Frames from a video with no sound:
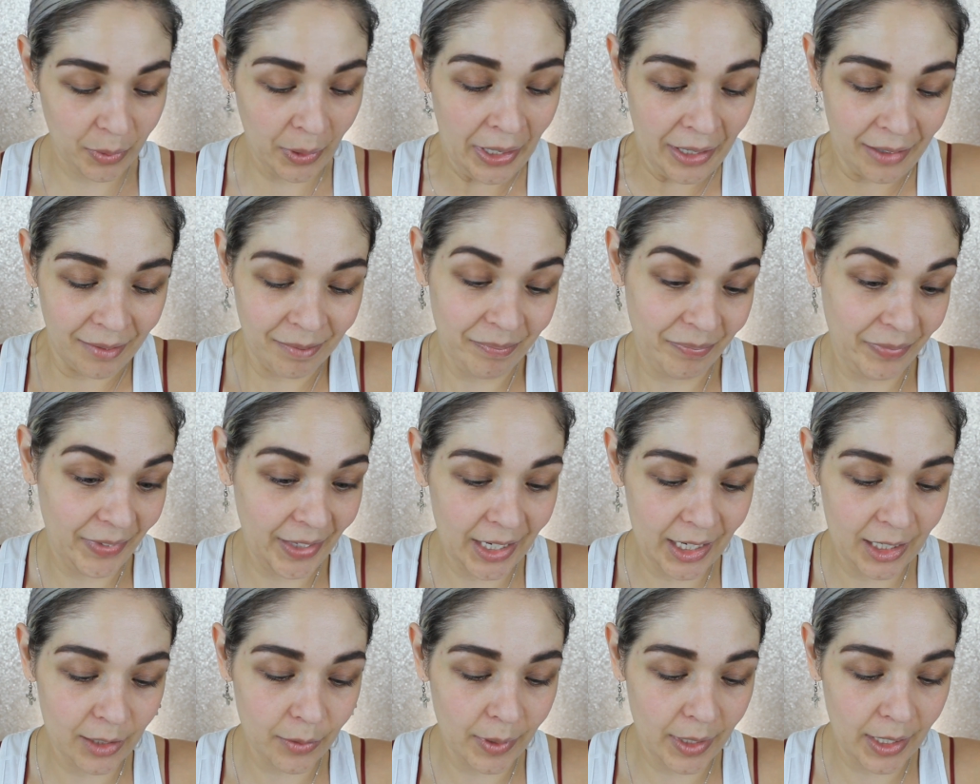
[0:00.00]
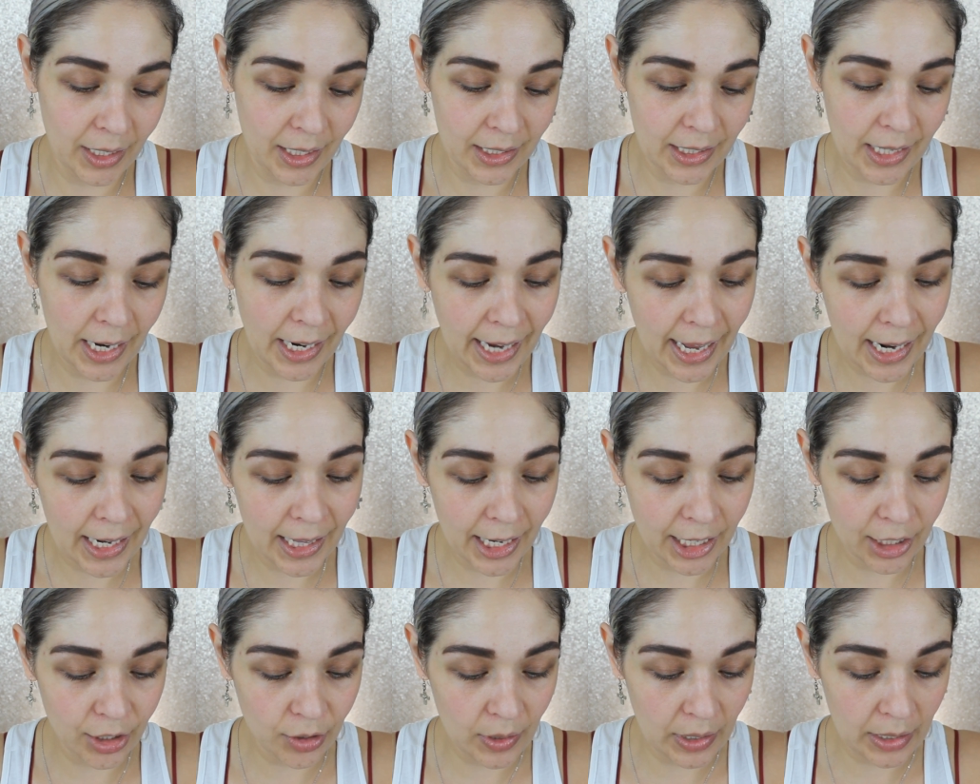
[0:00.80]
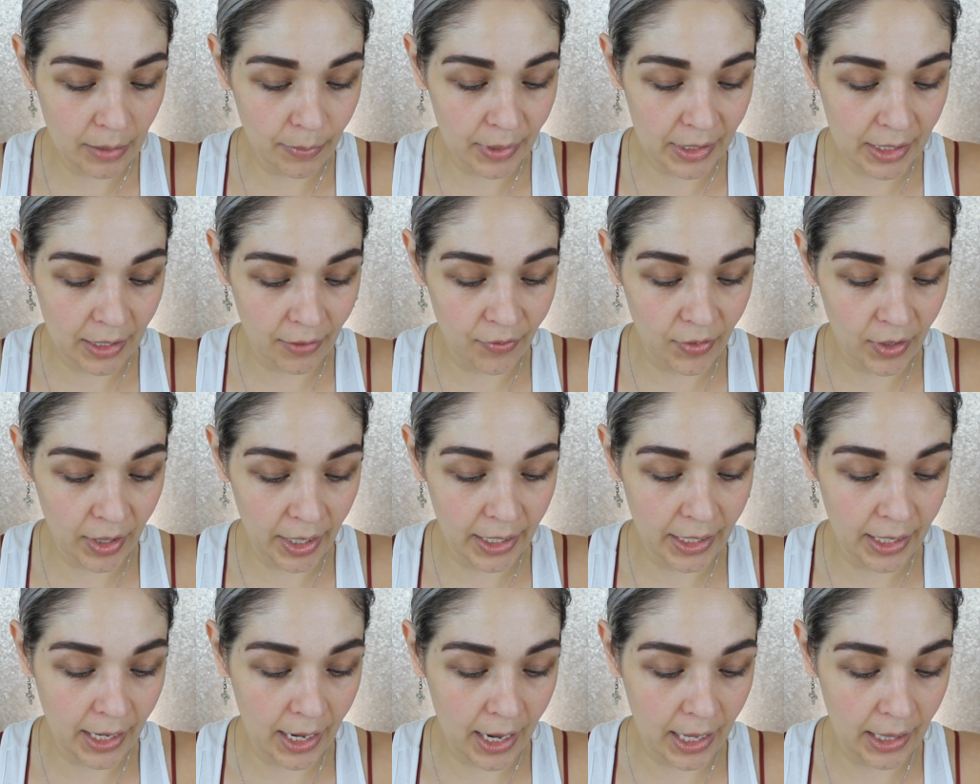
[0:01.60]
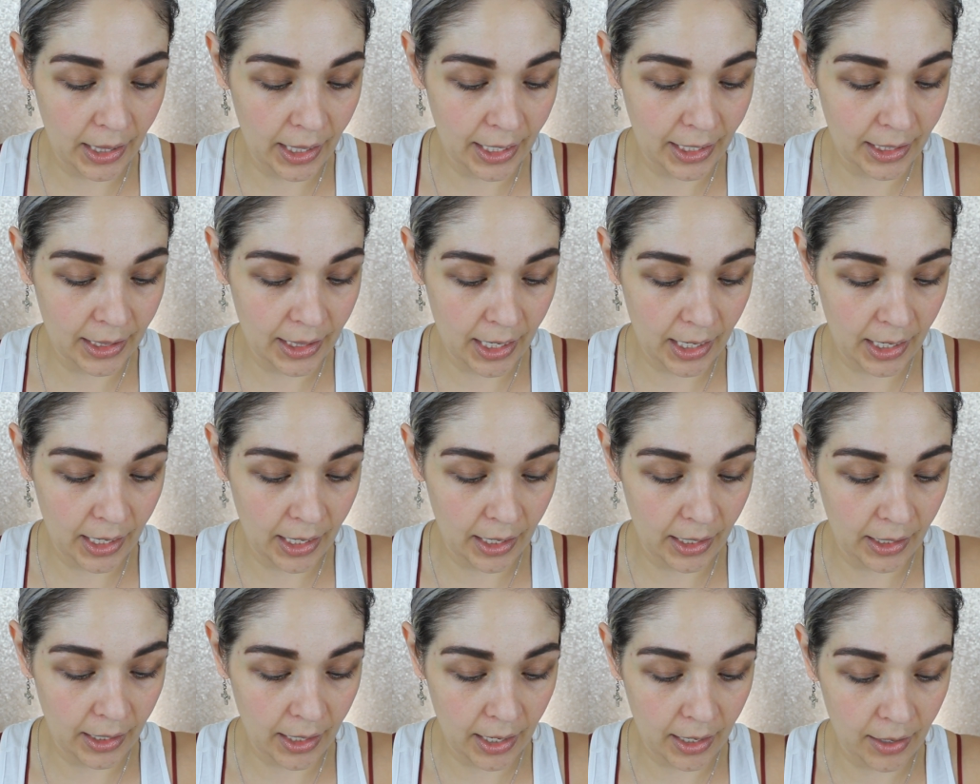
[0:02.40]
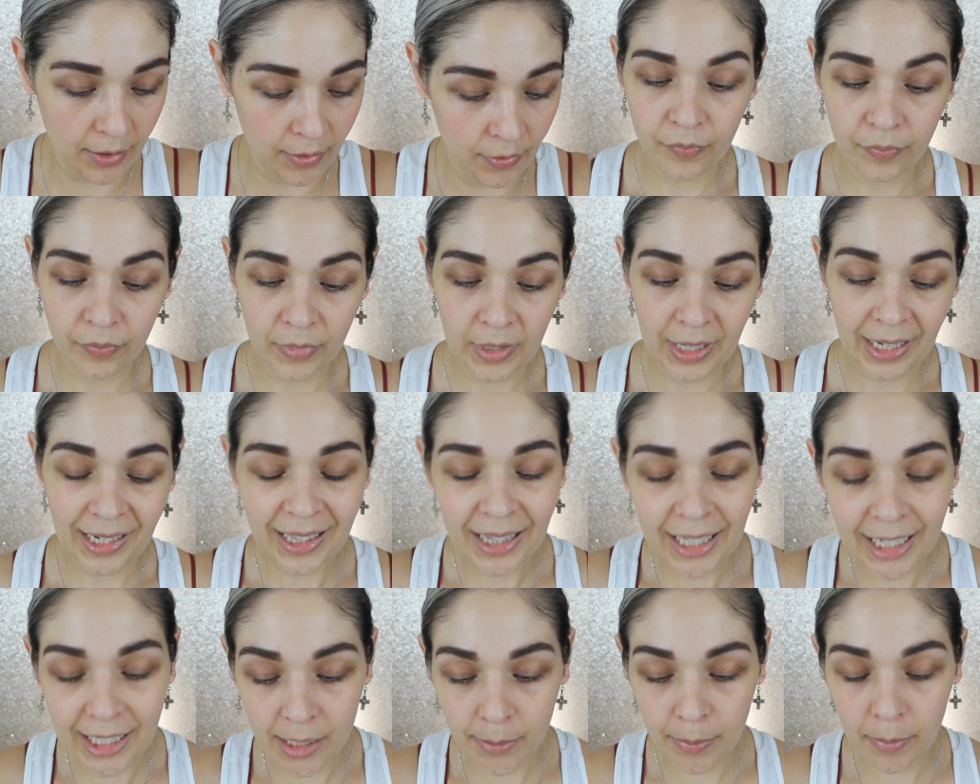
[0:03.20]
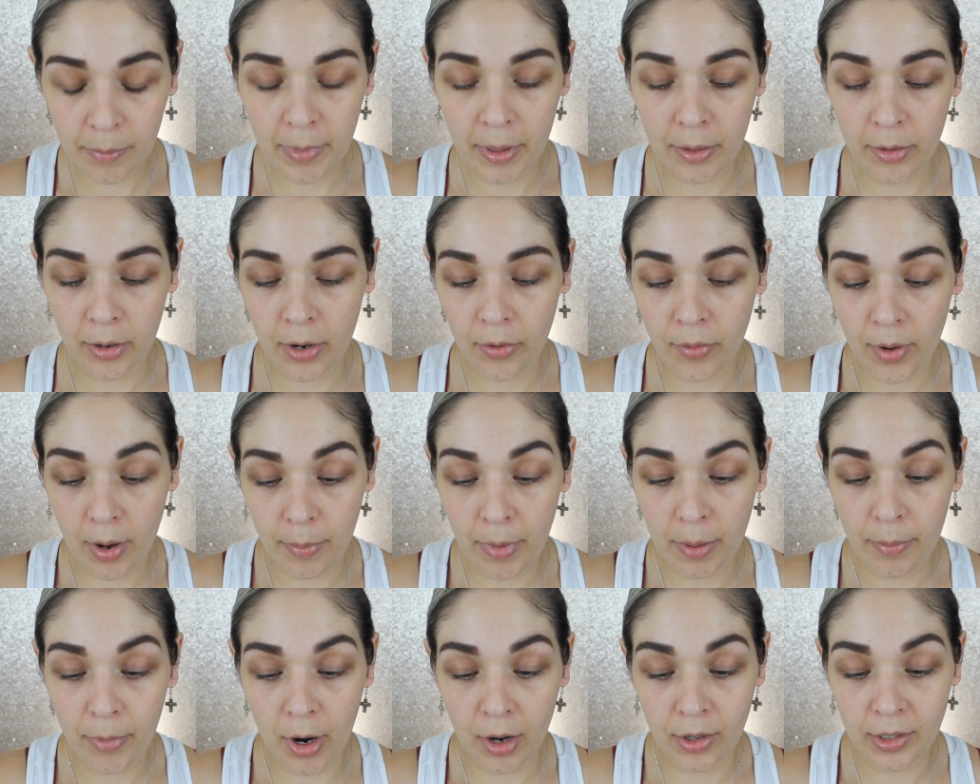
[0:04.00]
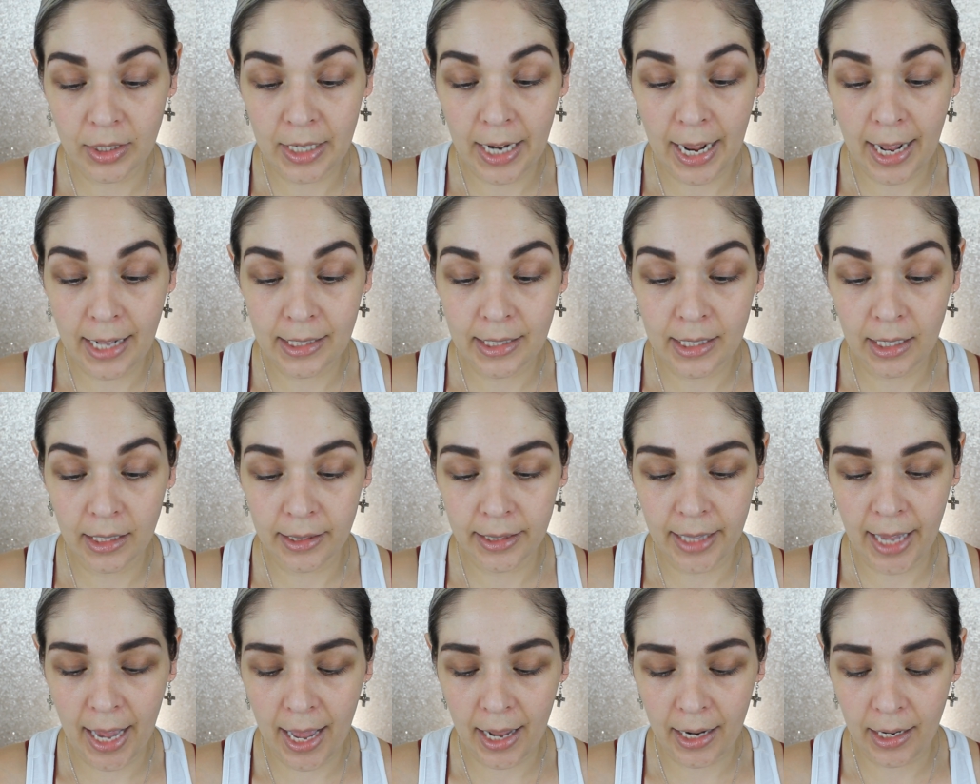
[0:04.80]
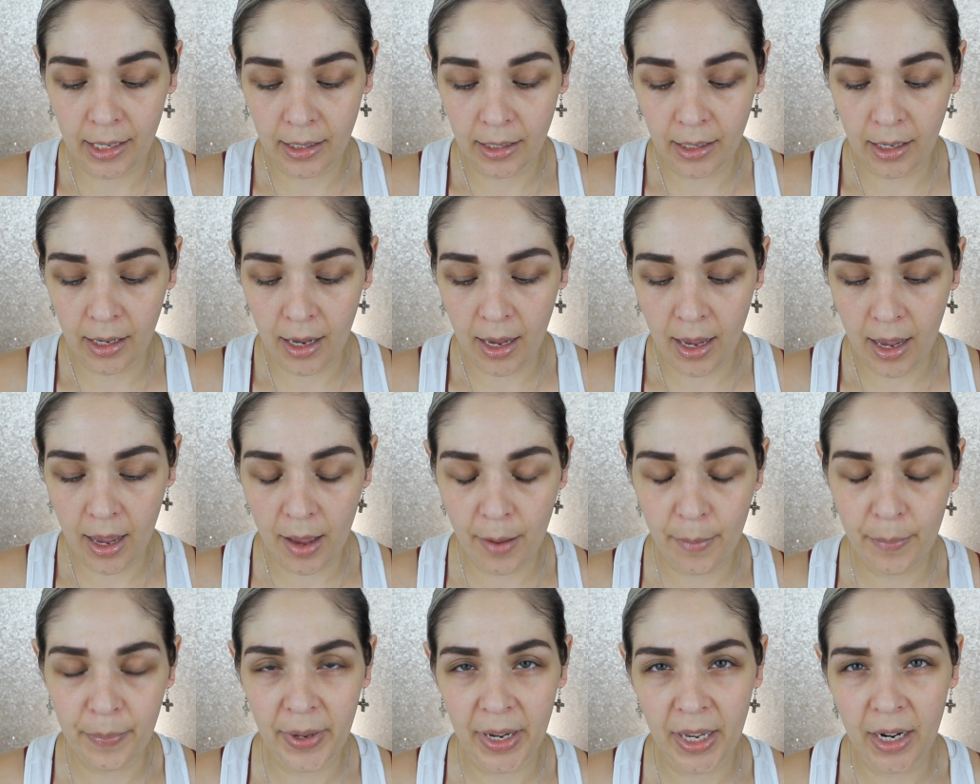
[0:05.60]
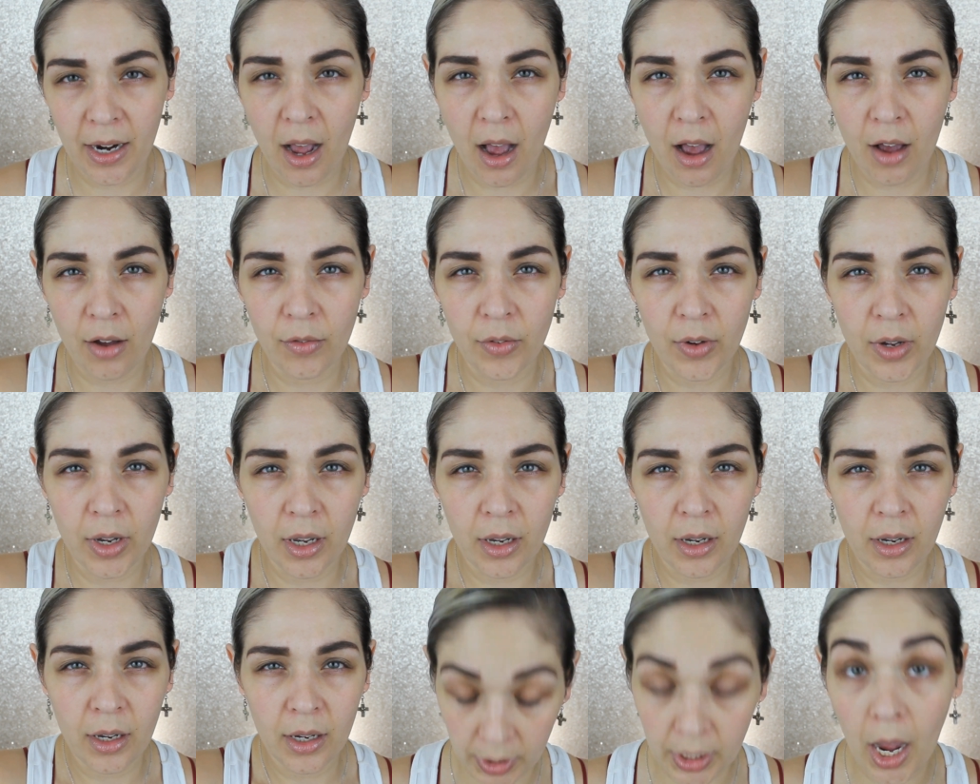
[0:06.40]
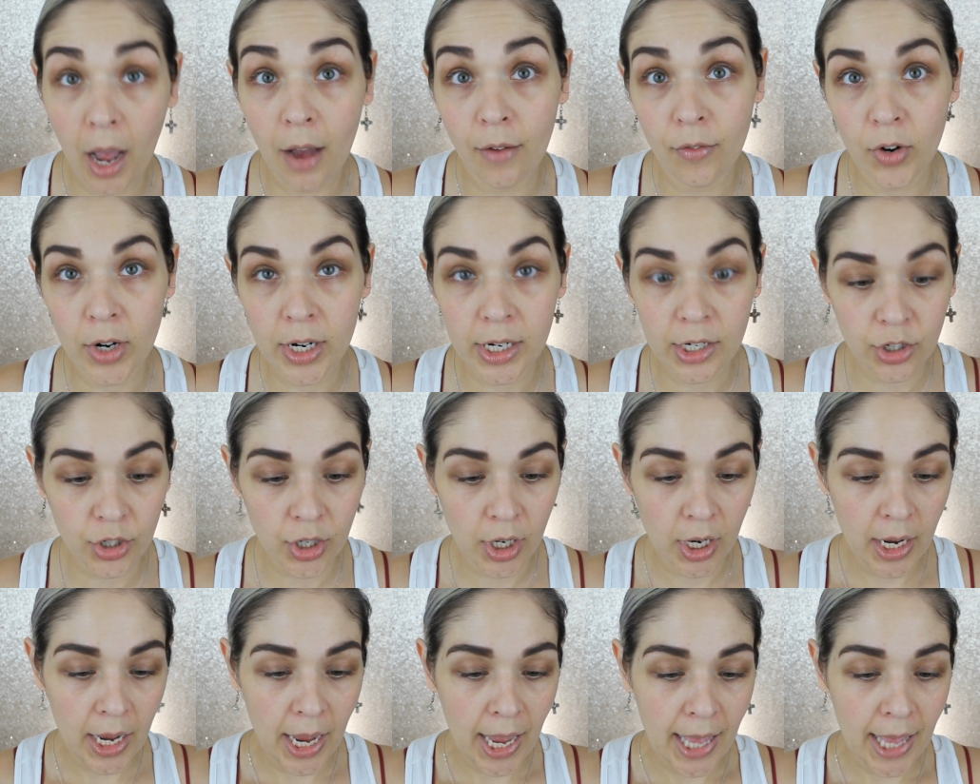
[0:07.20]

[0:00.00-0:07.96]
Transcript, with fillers: it is what it is. And I kind of like doing it because I feel like I like that it kind of cleans up my, around my brows and adds that uh, bit of coverage.